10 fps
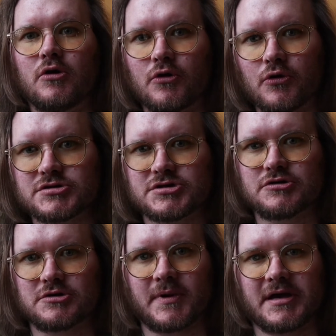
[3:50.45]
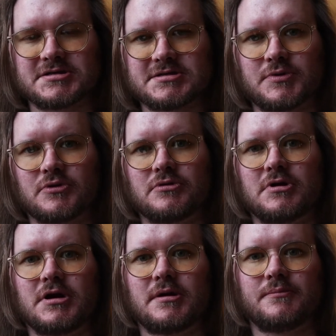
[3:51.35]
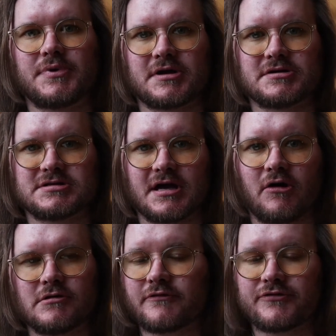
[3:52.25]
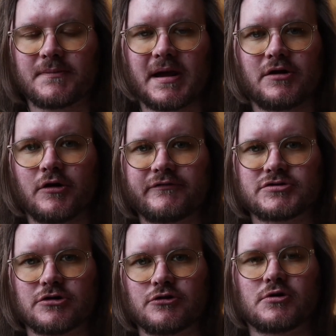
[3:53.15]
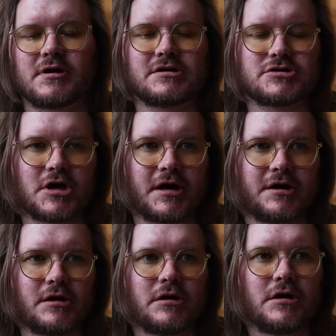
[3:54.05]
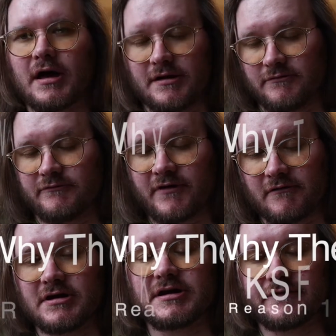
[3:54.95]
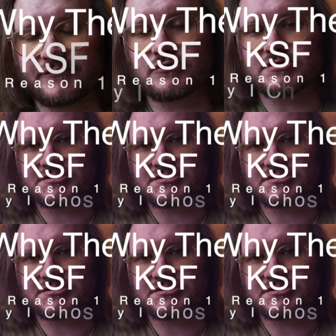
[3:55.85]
Also debatable, because they're often made offshore in China and very difficult